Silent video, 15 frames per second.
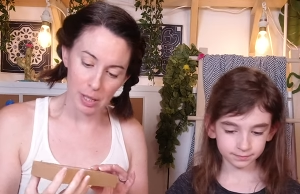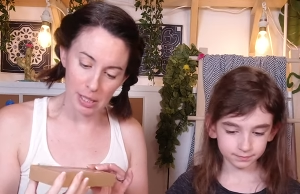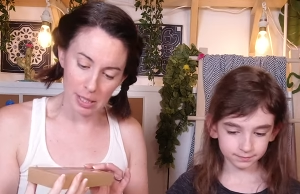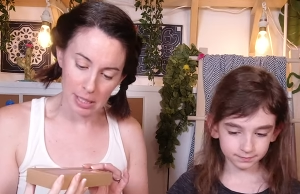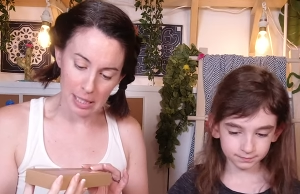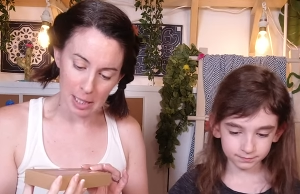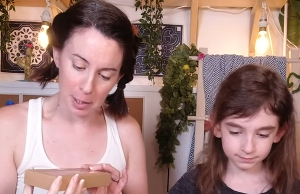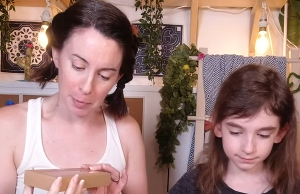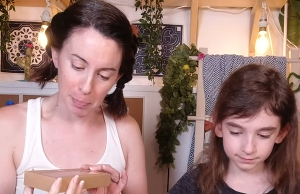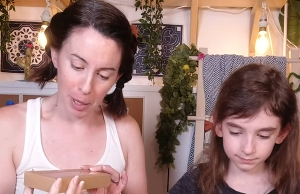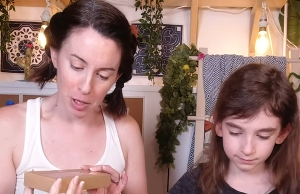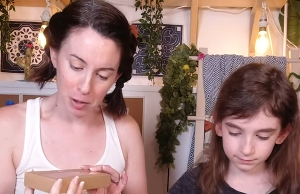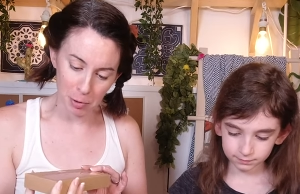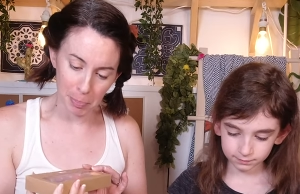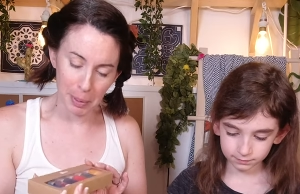Speaker 1: this is
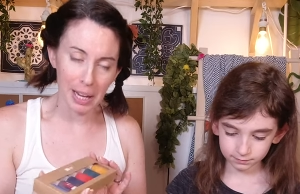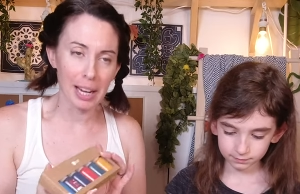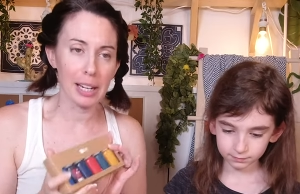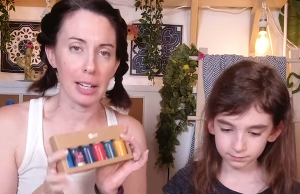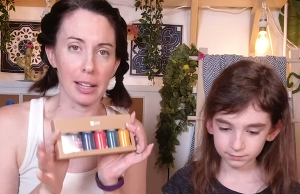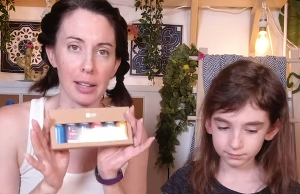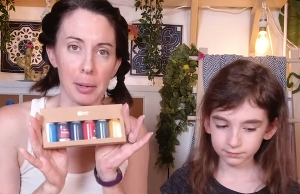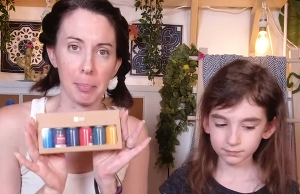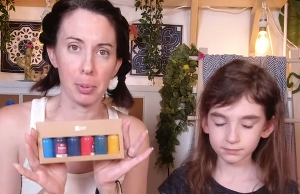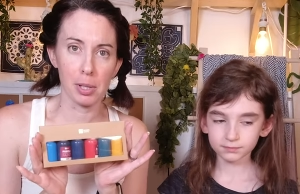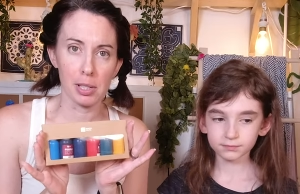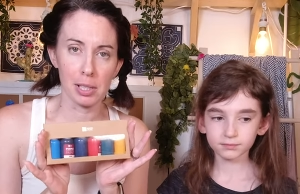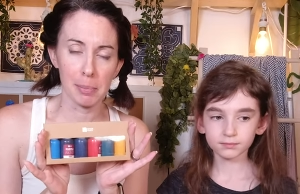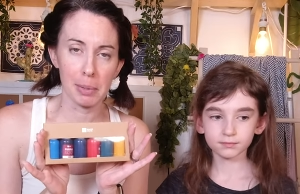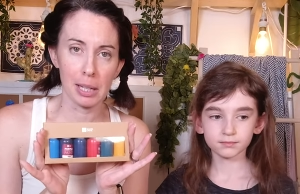special paint. They
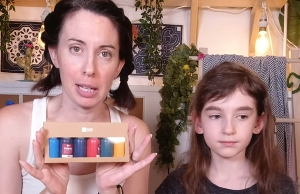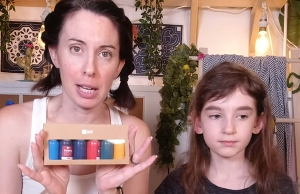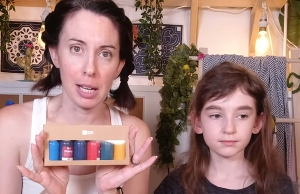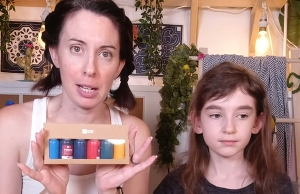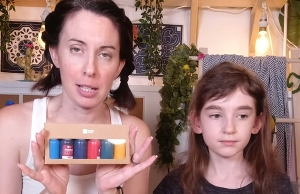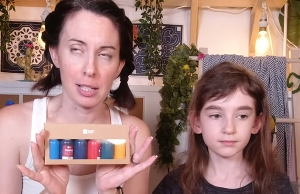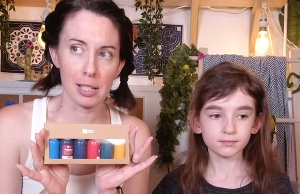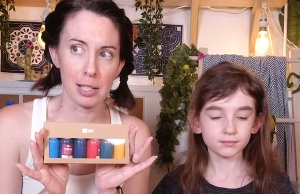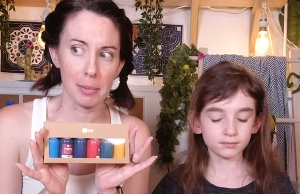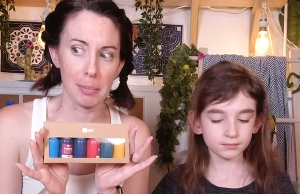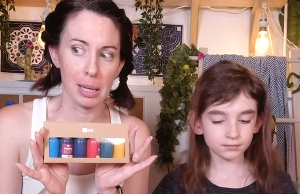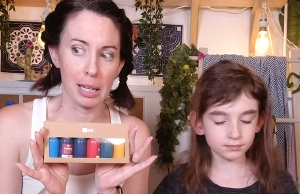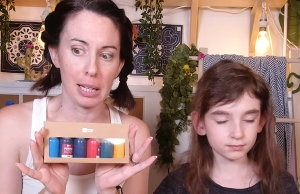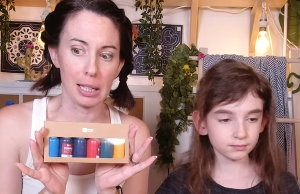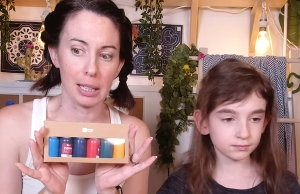put something in it to
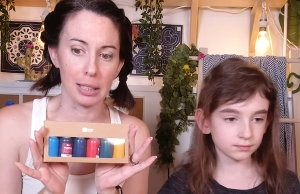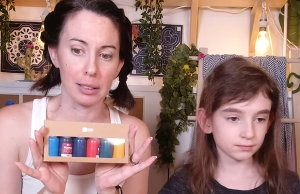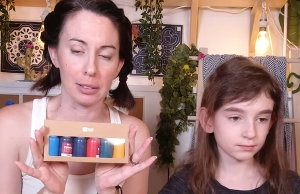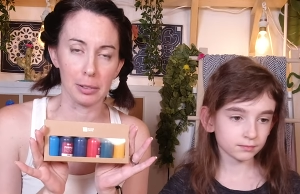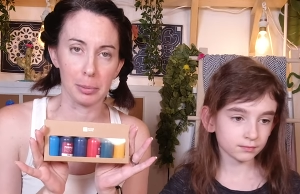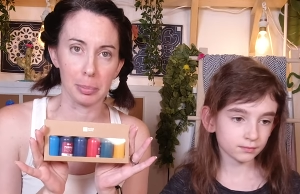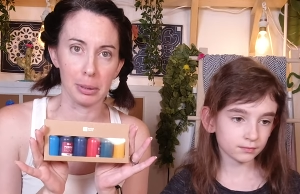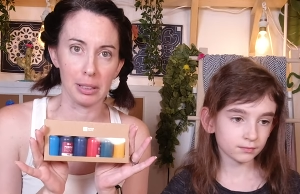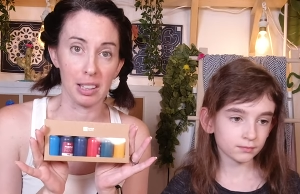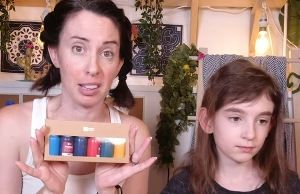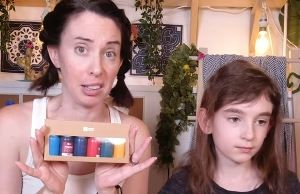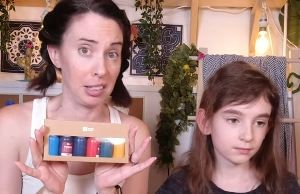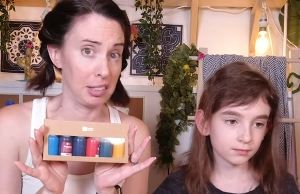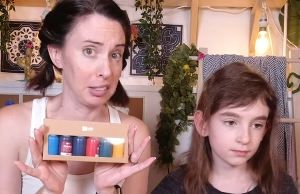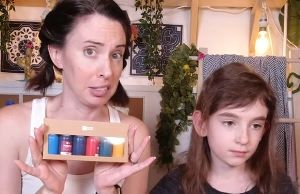make it a little bit
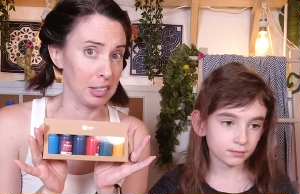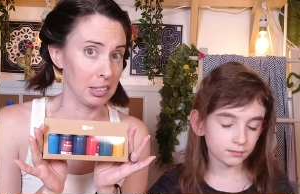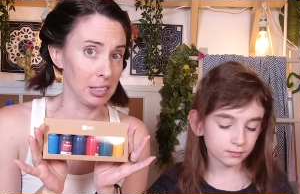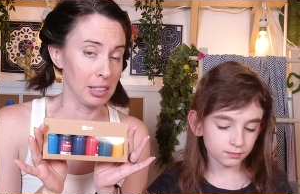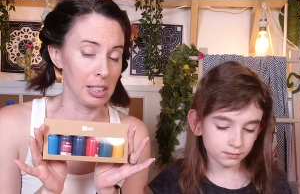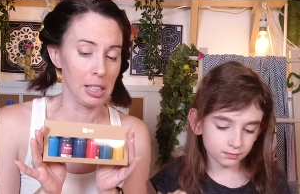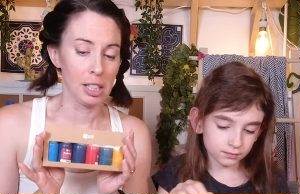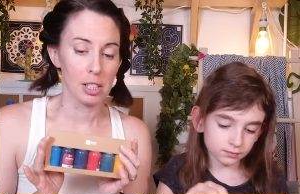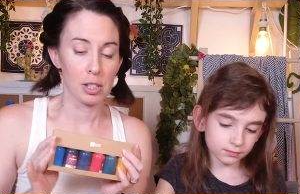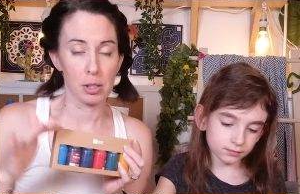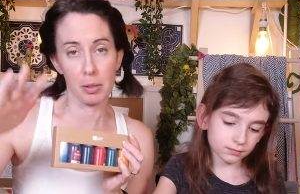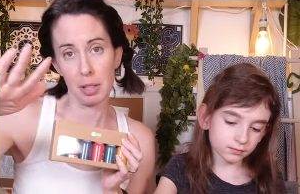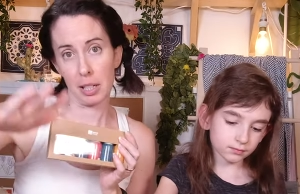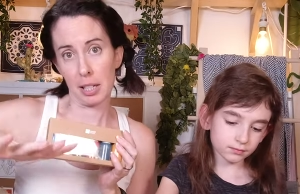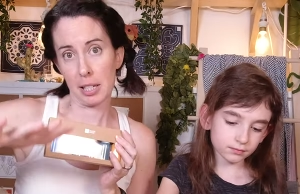thinner
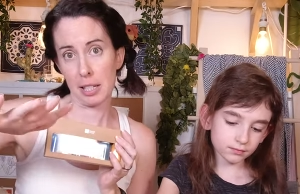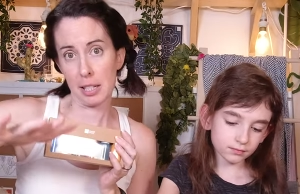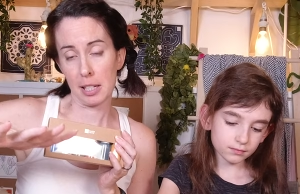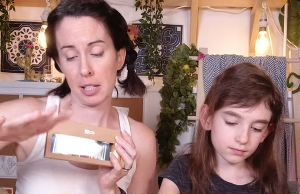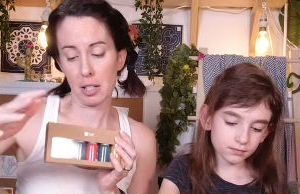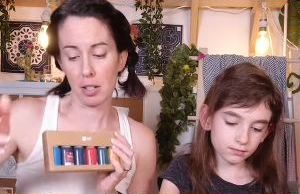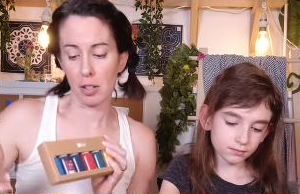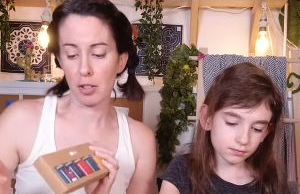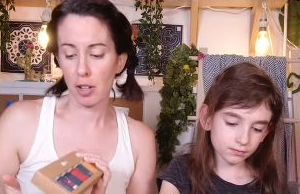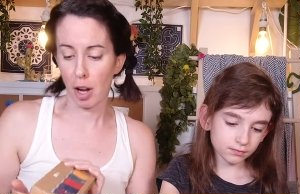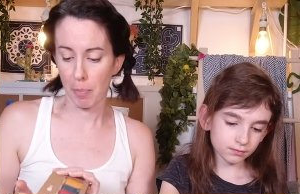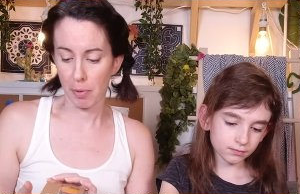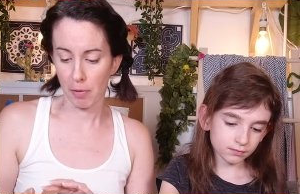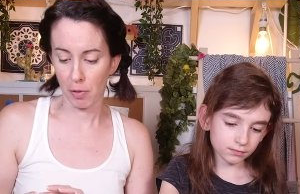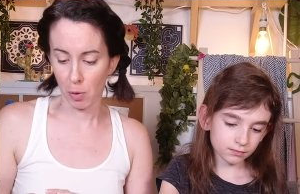so that it sits on
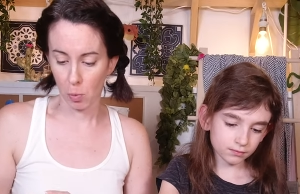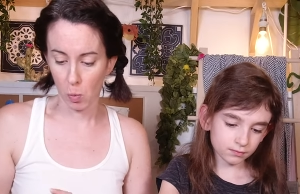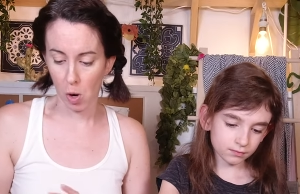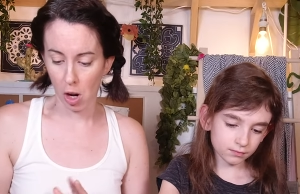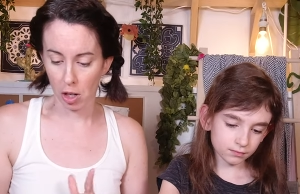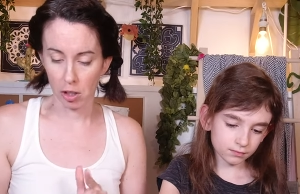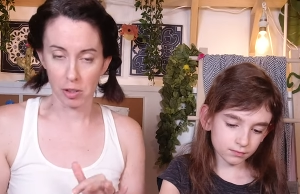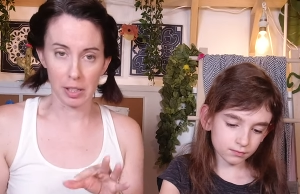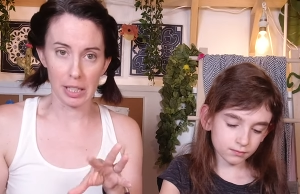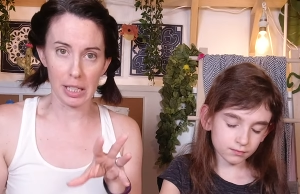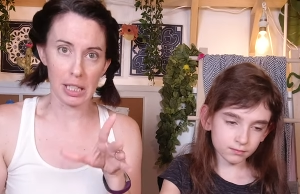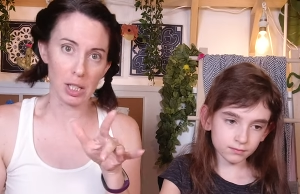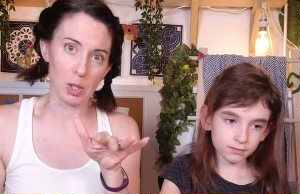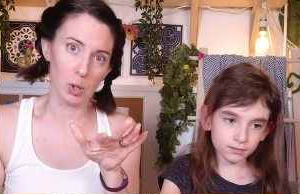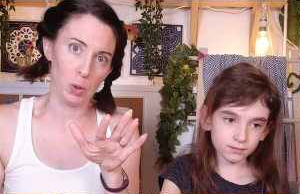top of the
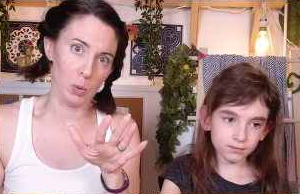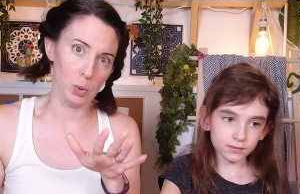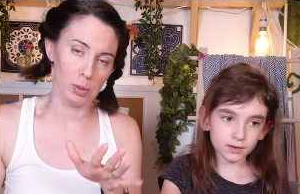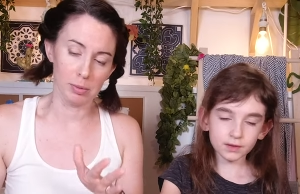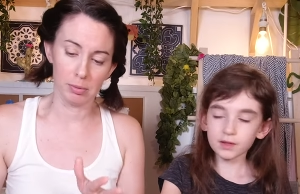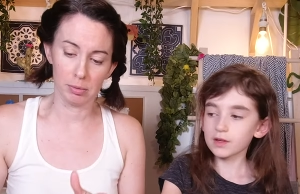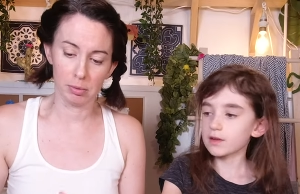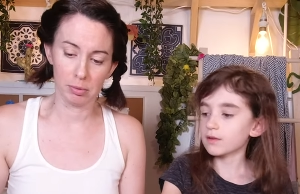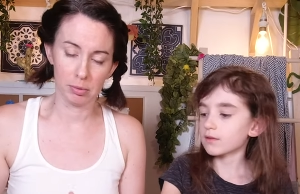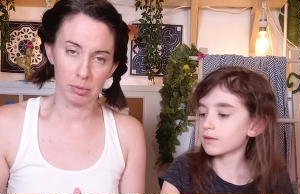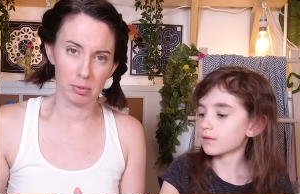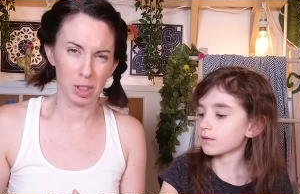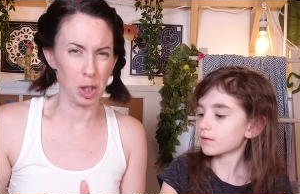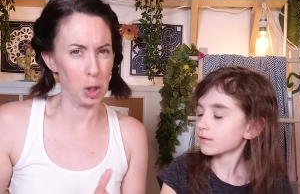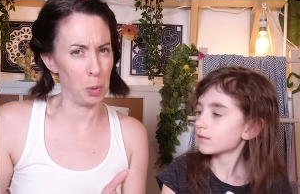watery goo.
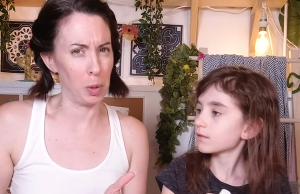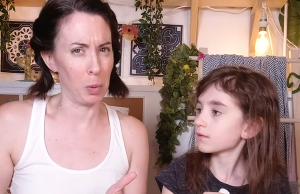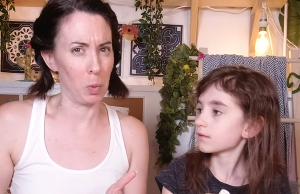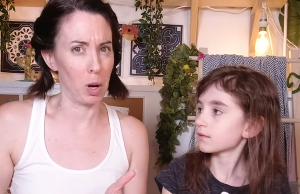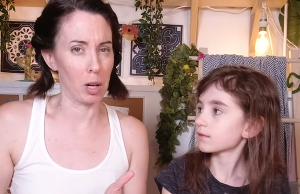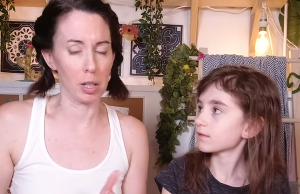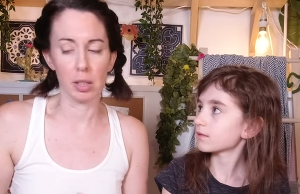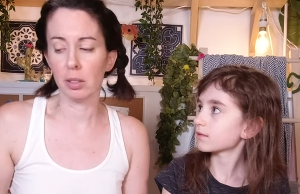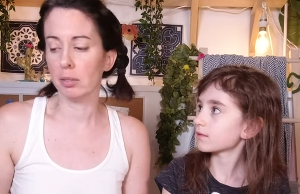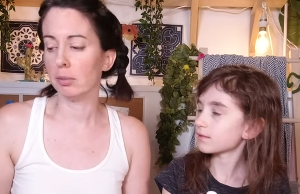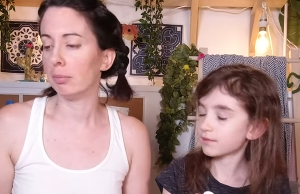Gooey water.